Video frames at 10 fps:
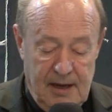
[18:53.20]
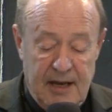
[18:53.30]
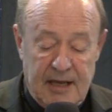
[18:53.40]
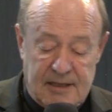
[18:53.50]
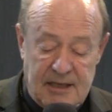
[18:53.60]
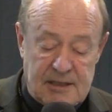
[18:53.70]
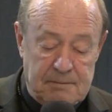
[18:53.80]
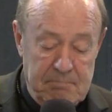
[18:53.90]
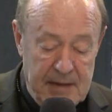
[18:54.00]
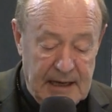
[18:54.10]
It exists
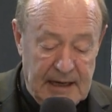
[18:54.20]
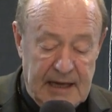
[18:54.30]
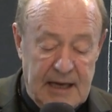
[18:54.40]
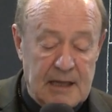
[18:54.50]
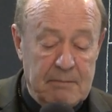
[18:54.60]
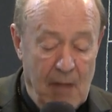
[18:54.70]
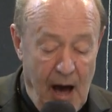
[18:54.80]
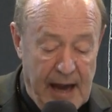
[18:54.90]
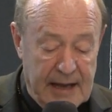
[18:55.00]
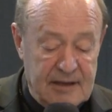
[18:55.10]
merely in the
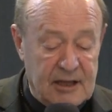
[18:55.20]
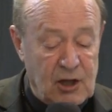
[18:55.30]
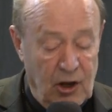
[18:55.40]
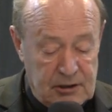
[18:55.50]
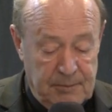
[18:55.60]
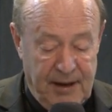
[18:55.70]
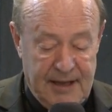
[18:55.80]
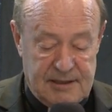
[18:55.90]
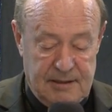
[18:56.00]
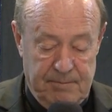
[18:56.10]
mind that
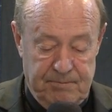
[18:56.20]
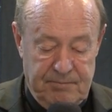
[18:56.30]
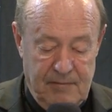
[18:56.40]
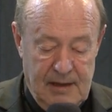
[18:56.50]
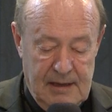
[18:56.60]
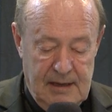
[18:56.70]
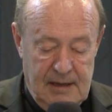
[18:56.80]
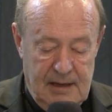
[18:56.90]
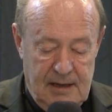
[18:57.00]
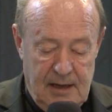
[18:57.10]
contemplates them.
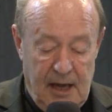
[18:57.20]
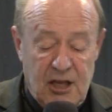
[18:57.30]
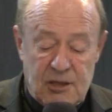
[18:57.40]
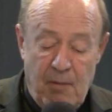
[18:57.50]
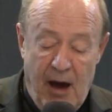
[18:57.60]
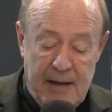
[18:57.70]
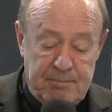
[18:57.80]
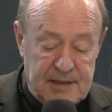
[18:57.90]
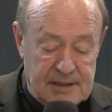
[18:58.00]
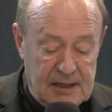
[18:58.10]
And each mind
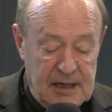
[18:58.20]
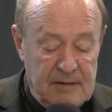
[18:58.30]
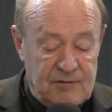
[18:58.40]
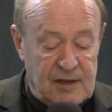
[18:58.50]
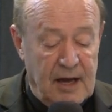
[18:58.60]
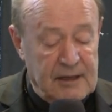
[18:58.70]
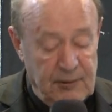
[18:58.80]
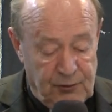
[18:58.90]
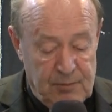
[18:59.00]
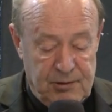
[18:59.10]
perceives a
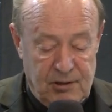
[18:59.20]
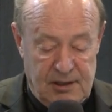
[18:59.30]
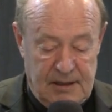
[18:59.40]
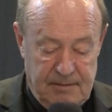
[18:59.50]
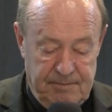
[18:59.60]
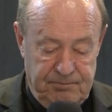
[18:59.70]
different beauty.